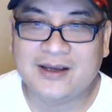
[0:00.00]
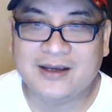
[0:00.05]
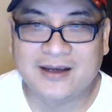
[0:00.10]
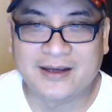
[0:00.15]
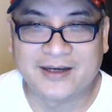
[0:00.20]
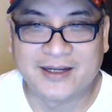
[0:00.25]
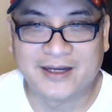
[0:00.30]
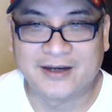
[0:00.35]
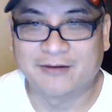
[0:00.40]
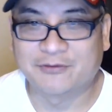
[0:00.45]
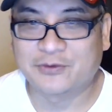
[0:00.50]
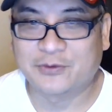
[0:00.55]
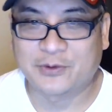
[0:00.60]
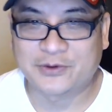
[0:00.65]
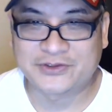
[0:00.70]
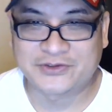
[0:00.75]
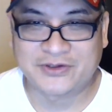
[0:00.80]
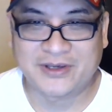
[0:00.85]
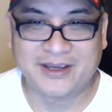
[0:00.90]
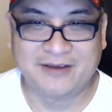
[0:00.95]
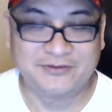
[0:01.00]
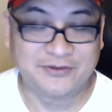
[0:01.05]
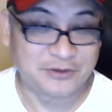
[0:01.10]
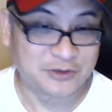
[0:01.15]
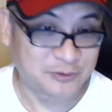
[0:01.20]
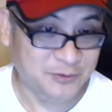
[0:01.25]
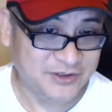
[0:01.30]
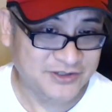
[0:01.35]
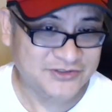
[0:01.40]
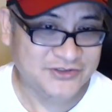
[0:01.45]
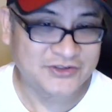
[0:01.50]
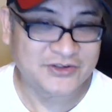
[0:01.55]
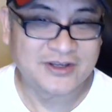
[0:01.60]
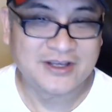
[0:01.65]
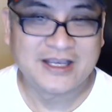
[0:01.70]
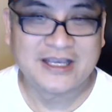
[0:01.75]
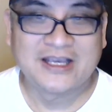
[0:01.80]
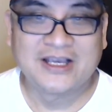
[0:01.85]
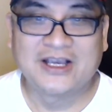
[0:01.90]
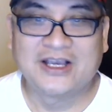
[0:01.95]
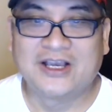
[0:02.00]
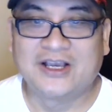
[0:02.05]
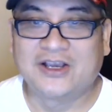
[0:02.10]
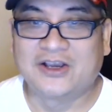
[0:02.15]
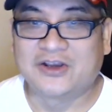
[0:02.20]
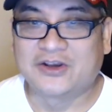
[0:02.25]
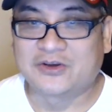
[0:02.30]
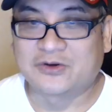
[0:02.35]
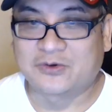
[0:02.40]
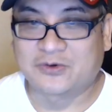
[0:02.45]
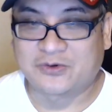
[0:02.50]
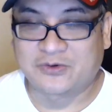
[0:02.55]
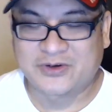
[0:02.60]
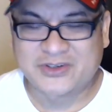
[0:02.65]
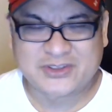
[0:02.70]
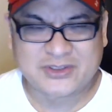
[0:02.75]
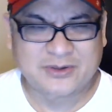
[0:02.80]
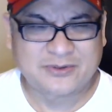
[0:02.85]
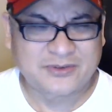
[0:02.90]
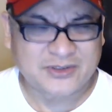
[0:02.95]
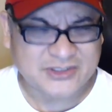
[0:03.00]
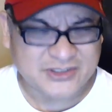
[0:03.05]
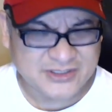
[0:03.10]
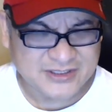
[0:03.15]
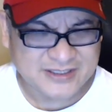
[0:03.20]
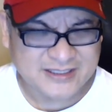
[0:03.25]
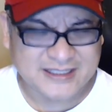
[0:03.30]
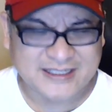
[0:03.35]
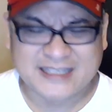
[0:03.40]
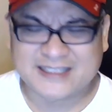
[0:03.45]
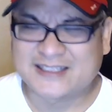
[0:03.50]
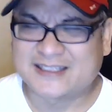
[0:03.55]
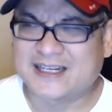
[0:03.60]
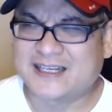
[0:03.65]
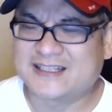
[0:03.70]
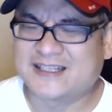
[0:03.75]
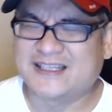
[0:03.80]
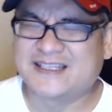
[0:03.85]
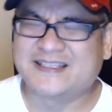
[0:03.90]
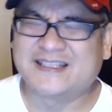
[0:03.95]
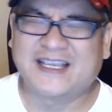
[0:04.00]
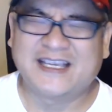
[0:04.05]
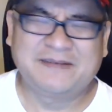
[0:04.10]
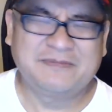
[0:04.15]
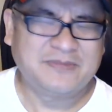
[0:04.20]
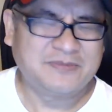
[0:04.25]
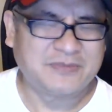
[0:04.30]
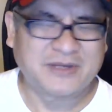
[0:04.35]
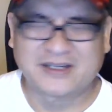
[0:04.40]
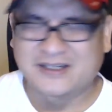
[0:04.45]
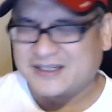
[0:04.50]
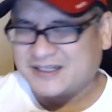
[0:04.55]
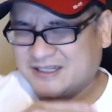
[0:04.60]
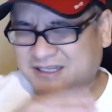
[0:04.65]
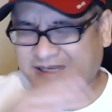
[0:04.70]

And then of course you have the Christopherson, that's his name. But